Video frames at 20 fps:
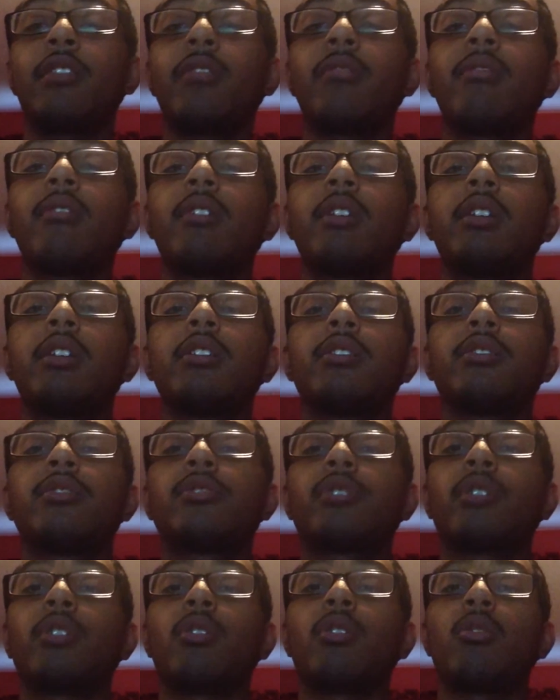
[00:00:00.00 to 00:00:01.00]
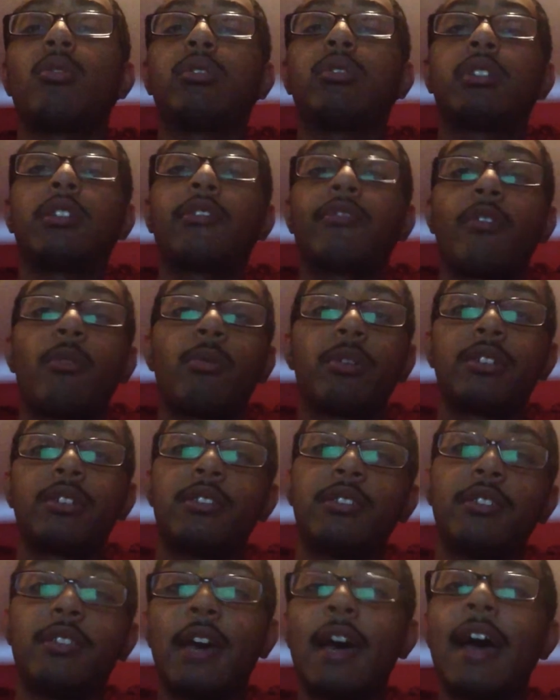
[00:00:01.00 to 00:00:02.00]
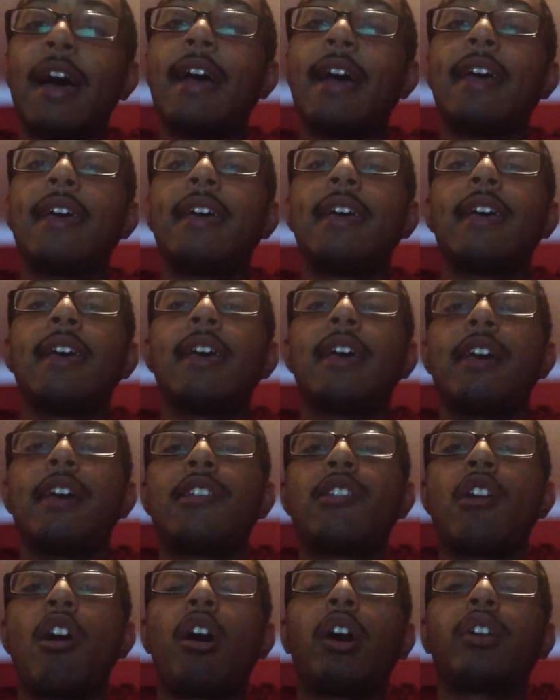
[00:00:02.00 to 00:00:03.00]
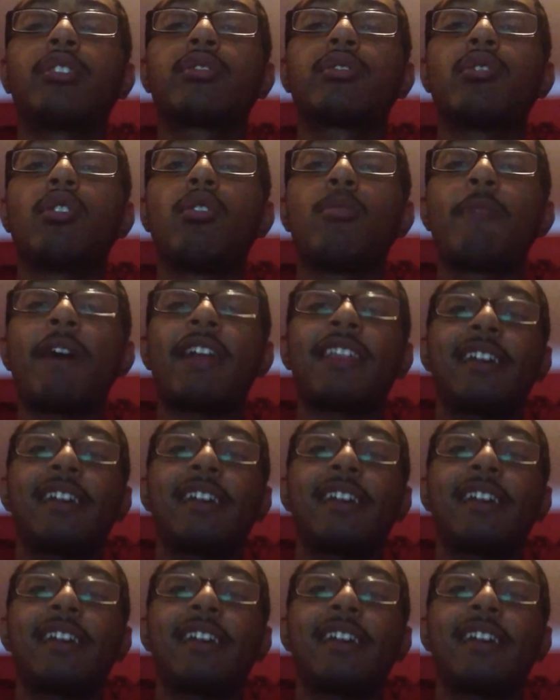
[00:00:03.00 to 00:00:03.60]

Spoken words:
so look forward to that. And also, by the end of